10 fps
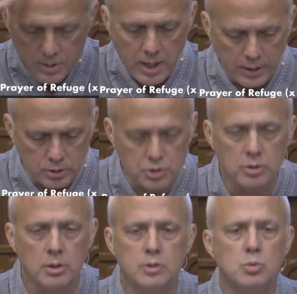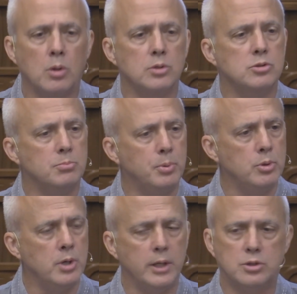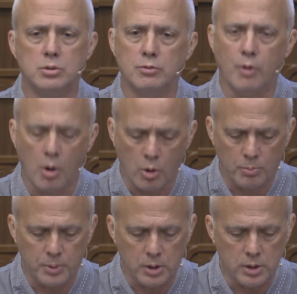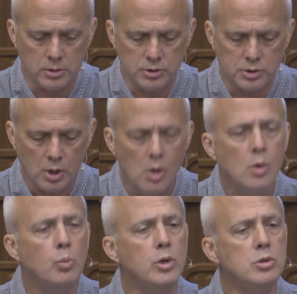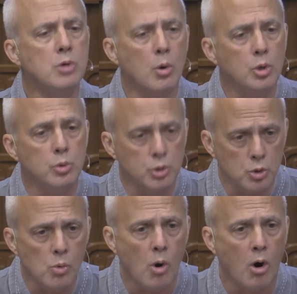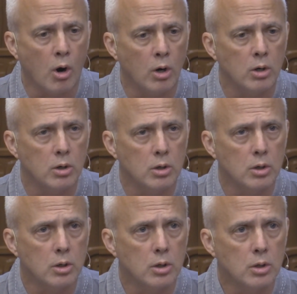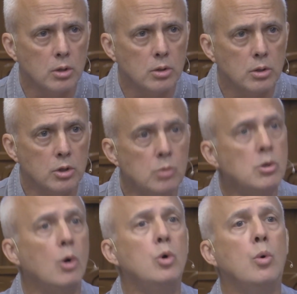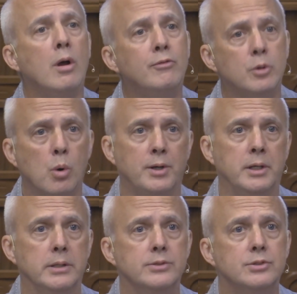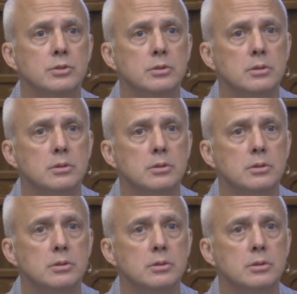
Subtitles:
nature, as well as the Buddha nature of all beings. When you know who you are, you know who everyone is.